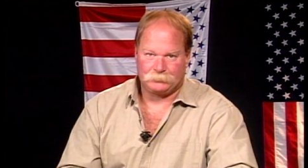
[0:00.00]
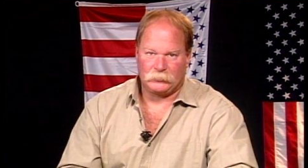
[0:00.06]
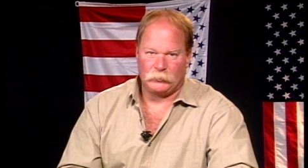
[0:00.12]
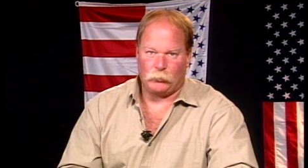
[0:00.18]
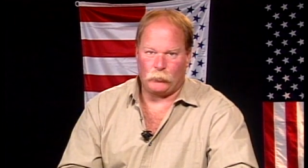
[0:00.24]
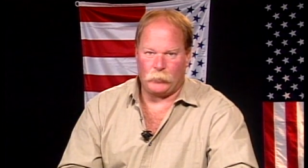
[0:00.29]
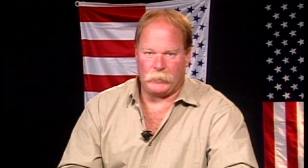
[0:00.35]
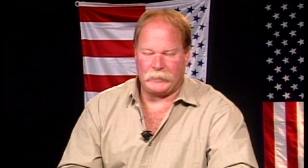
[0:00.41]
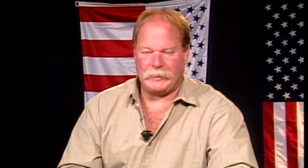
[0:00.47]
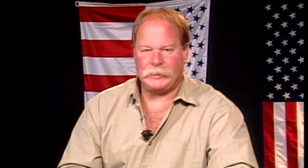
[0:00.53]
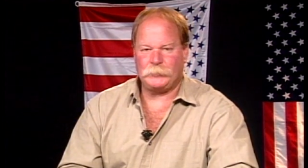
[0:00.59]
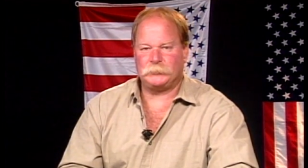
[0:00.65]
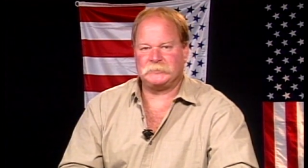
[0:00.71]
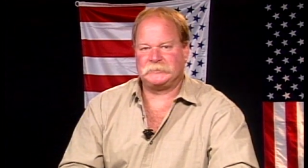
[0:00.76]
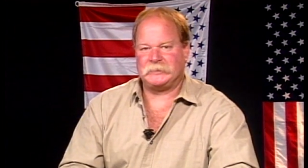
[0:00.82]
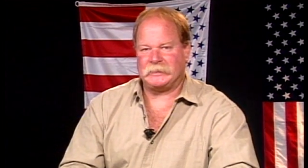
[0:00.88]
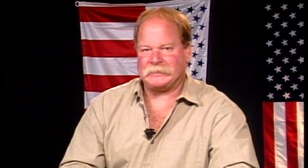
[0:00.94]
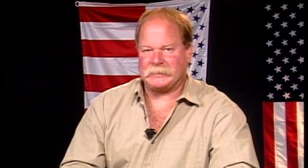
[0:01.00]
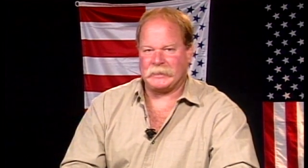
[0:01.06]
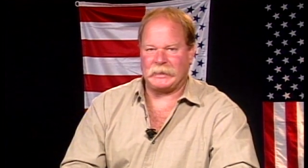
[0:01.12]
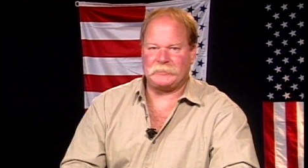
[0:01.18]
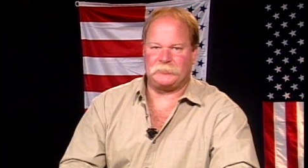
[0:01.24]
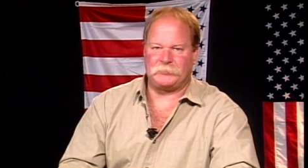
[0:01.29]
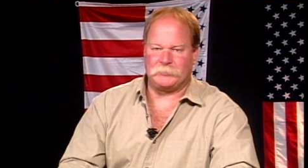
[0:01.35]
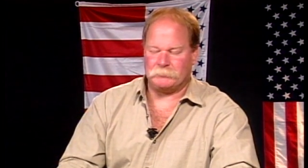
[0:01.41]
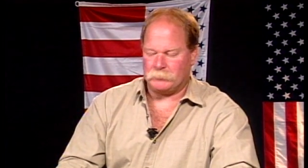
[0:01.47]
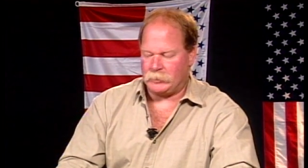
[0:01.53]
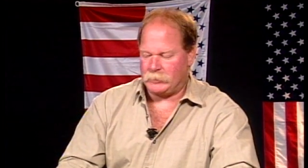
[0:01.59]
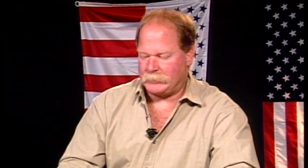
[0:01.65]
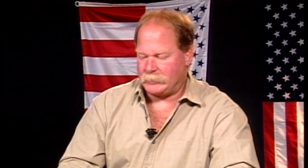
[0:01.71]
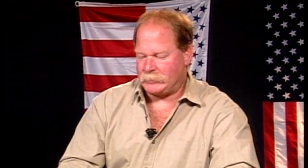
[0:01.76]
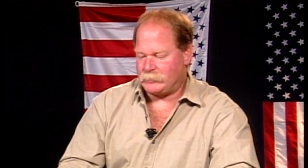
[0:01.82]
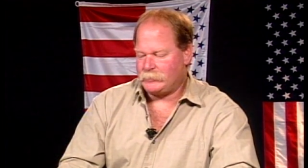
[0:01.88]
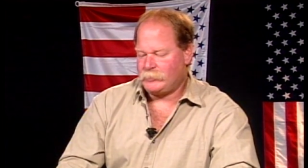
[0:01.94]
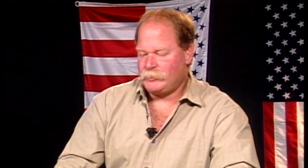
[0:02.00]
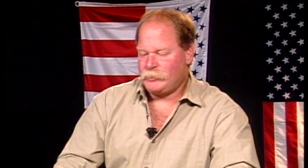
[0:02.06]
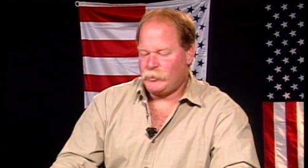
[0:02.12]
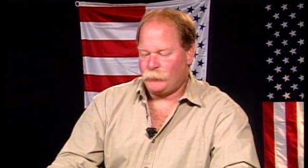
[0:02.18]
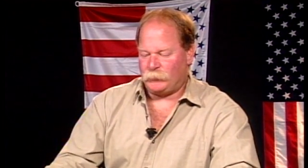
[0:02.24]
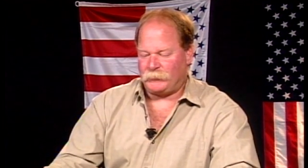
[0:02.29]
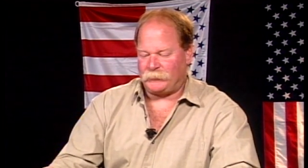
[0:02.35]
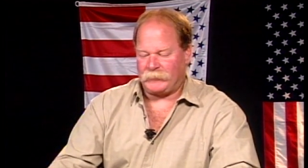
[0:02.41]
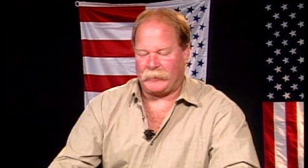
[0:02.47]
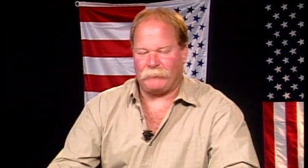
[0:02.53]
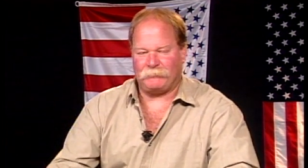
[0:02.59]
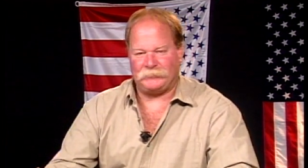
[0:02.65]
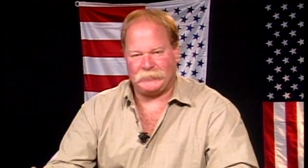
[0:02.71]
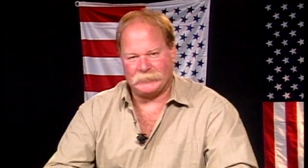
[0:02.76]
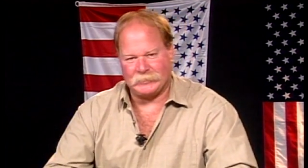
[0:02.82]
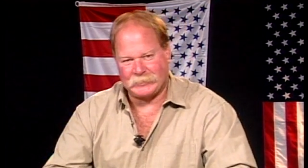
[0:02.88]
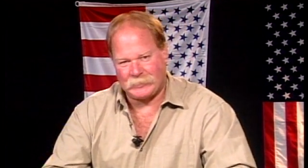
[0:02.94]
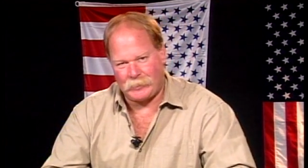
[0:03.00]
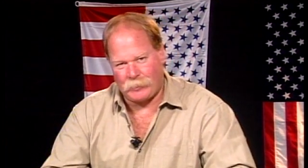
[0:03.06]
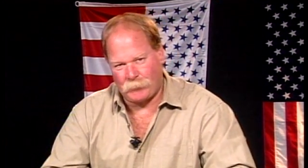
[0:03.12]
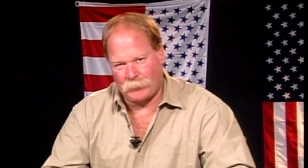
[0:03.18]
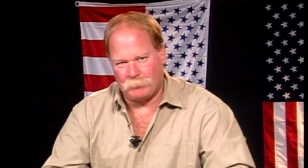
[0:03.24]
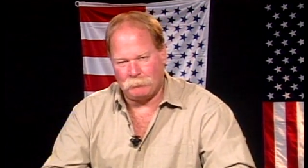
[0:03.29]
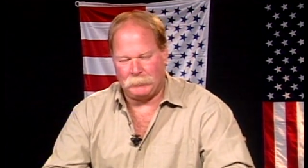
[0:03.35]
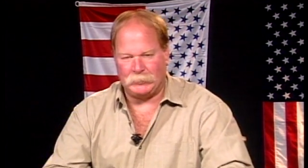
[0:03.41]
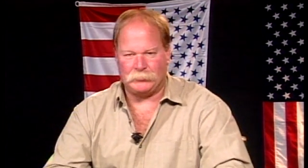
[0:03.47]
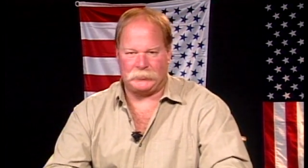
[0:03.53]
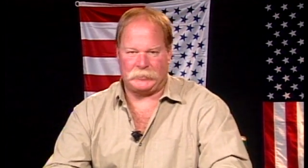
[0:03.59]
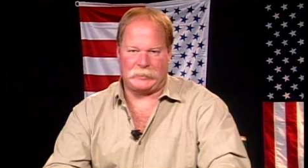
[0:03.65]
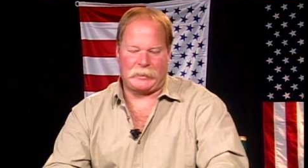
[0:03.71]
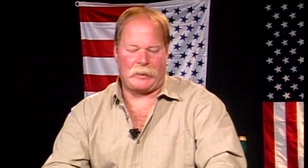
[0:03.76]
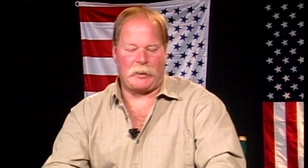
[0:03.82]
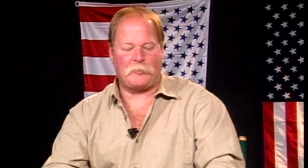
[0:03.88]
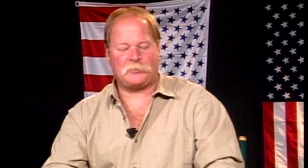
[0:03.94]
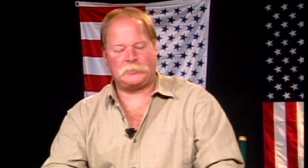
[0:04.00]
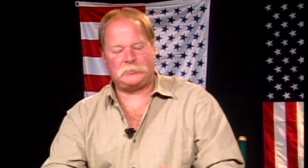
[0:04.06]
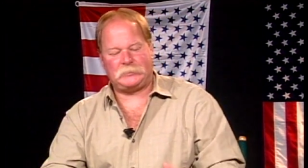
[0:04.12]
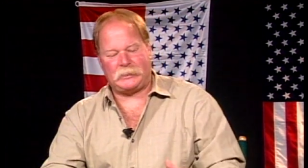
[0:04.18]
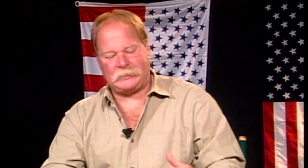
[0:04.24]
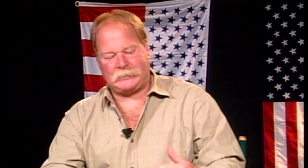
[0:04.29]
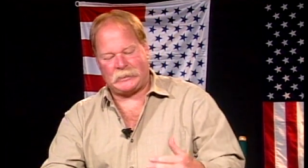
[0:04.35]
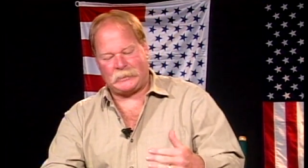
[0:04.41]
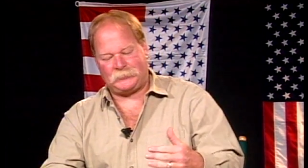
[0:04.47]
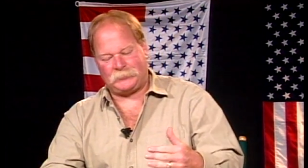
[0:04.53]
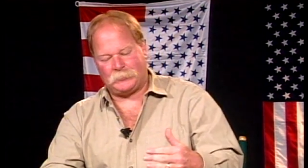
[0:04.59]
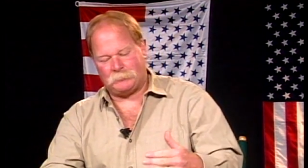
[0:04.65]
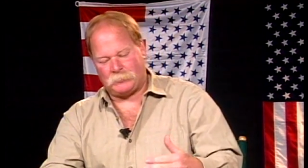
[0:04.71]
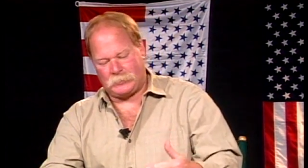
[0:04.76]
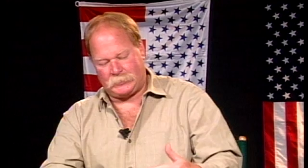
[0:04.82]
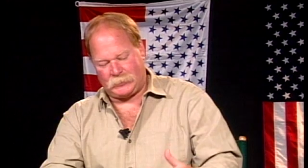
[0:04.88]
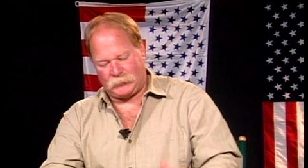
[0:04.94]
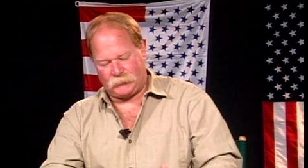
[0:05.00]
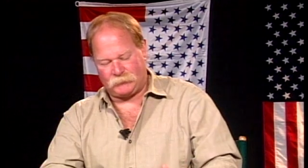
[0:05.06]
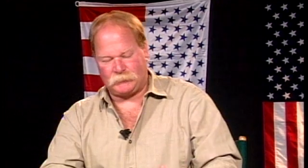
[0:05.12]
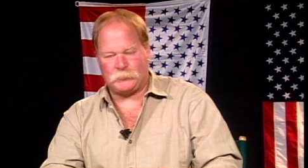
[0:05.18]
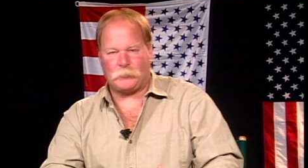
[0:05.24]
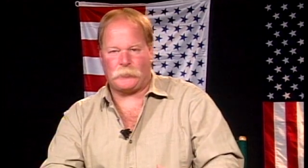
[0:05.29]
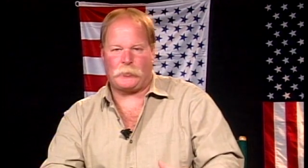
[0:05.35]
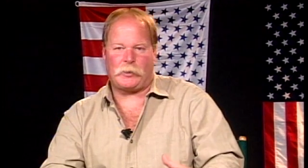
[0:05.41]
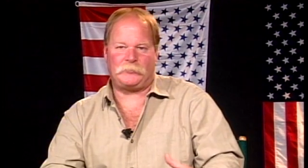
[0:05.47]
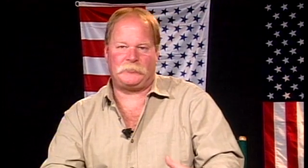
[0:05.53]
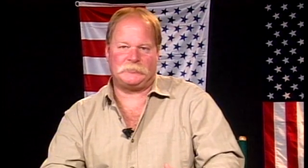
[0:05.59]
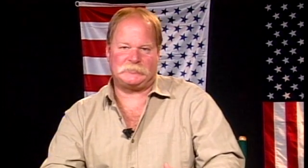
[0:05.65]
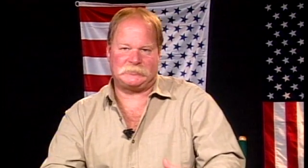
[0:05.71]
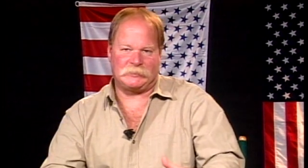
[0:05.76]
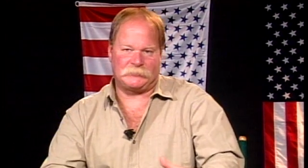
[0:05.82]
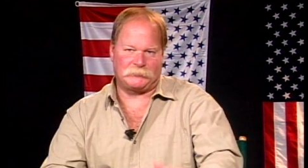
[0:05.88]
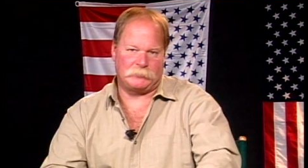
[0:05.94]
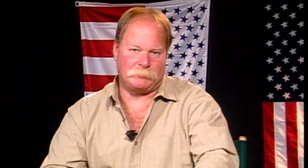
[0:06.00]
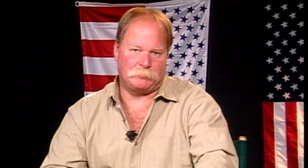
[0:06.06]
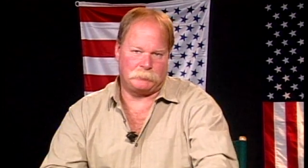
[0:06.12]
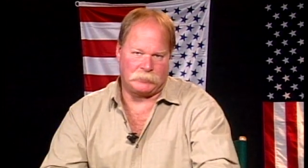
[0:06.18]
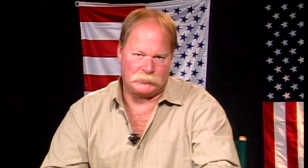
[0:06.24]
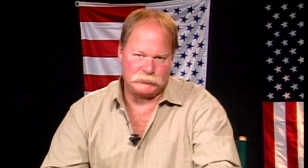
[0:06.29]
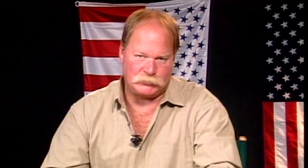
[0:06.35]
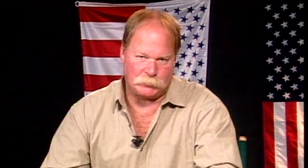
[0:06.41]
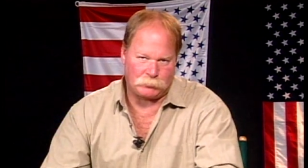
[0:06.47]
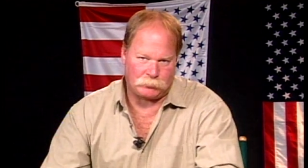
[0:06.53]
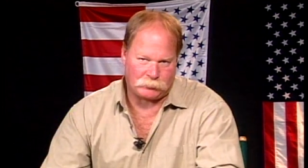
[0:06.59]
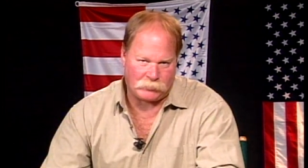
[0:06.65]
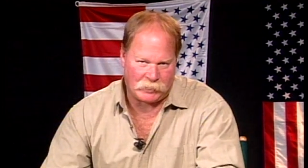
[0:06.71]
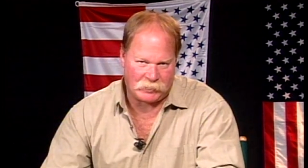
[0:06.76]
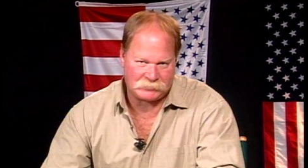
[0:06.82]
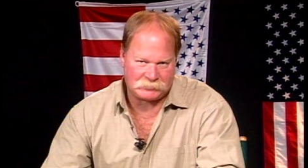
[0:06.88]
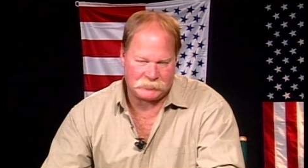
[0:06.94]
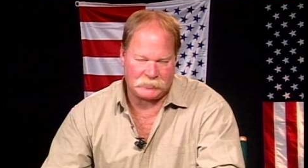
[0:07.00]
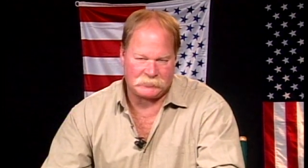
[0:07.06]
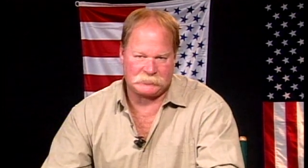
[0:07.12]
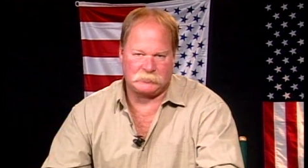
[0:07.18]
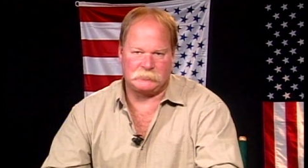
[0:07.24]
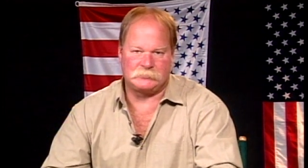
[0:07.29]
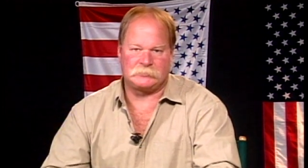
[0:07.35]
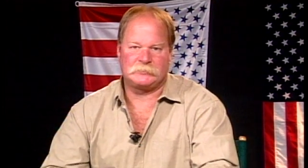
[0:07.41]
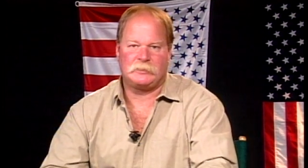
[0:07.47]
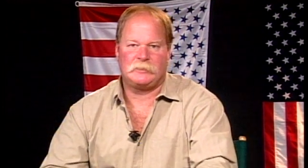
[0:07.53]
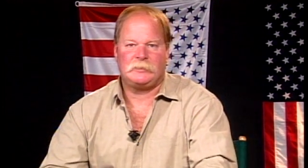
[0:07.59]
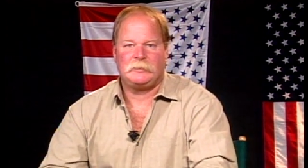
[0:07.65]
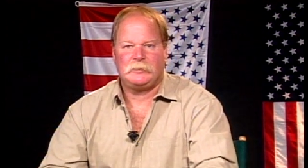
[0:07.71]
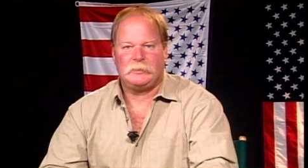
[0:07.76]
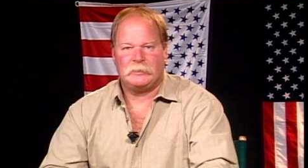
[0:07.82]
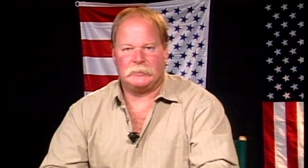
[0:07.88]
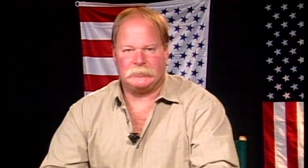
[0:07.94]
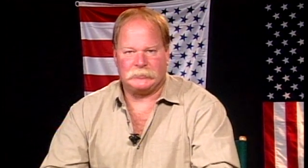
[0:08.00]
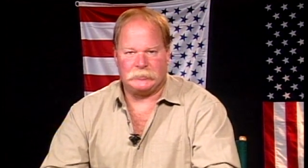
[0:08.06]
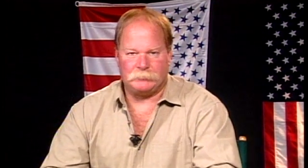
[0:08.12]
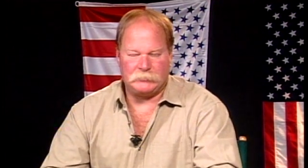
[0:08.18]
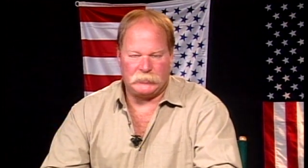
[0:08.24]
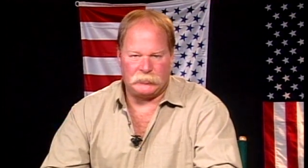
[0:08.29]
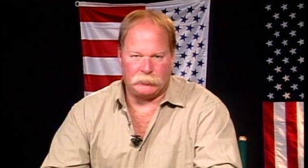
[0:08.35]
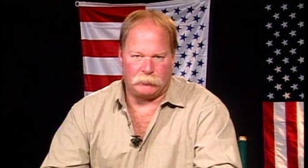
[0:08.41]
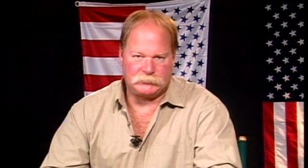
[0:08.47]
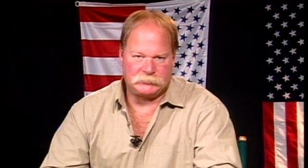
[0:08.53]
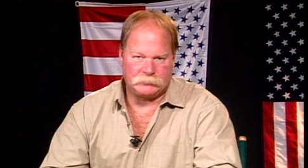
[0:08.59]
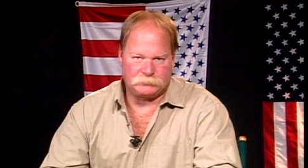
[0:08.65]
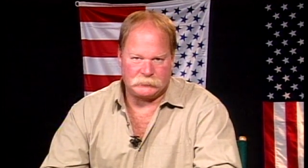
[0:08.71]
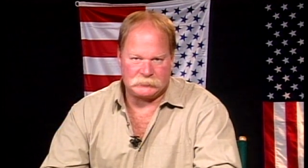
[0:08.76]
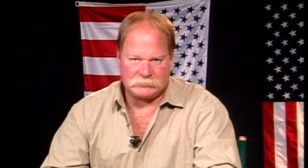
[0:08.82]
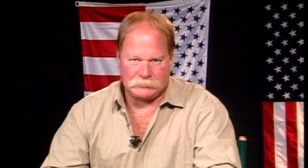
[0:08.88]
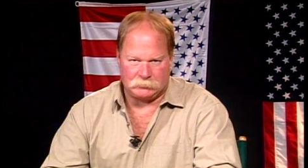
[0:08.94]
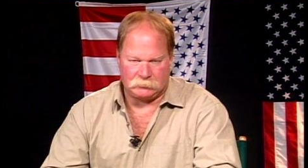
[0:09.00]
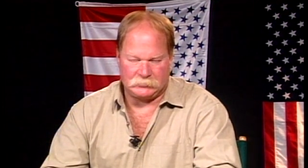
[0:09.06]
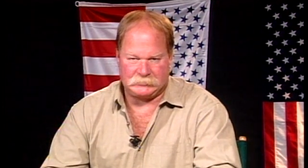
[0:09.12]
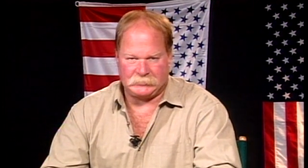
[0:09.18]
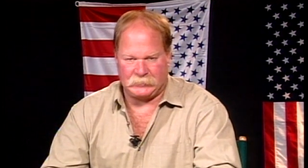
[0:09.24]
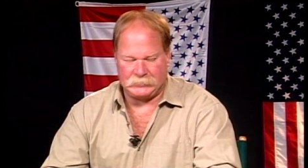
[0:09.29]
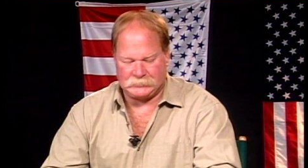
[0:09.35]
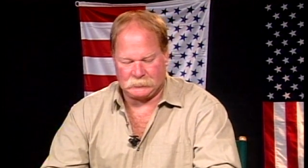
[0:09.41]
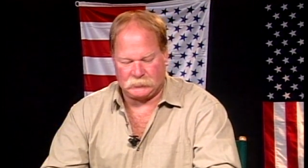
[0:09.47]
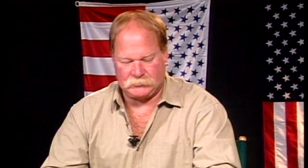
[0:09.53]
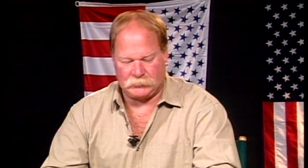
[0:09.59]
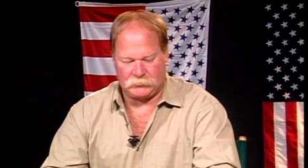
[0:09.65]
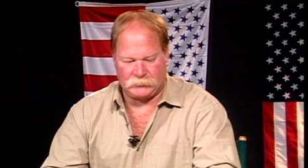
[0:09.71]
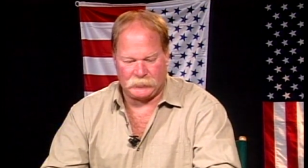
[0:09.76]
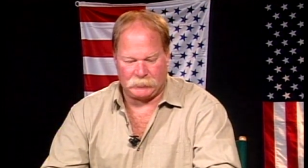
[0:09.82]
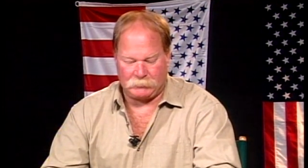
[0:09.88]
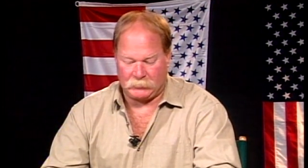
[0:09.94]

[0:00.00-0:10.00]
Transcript: Where would they get the money without the accountability? How could they get the money through all these different budget processes, to facilitate such a thing?